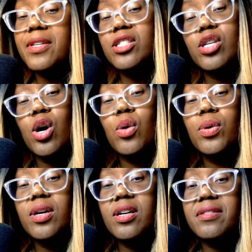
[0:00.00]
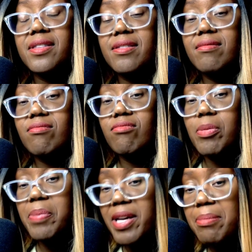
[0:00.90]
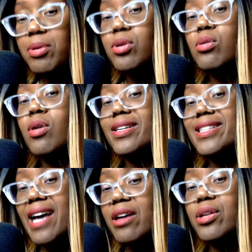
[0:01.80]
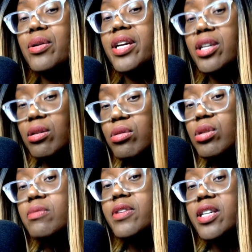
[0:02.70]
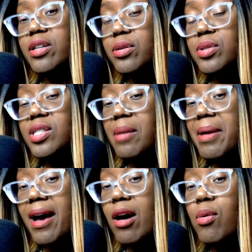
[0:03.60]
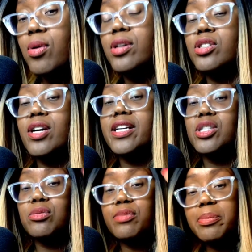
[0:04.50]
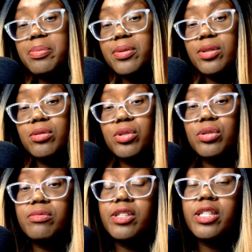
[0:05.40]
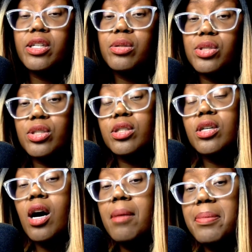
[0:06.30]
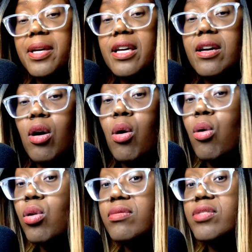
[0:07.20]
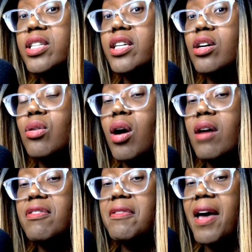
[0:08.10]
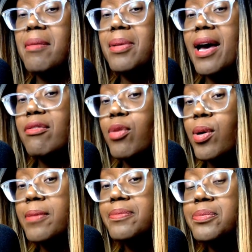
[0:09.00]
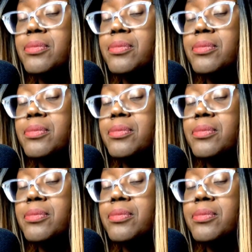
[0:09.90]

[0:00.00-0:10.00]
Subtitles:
So the people who are downloading YouTube videos somehow, or trying to rip YouTube videos or copy a whole video off of that platform,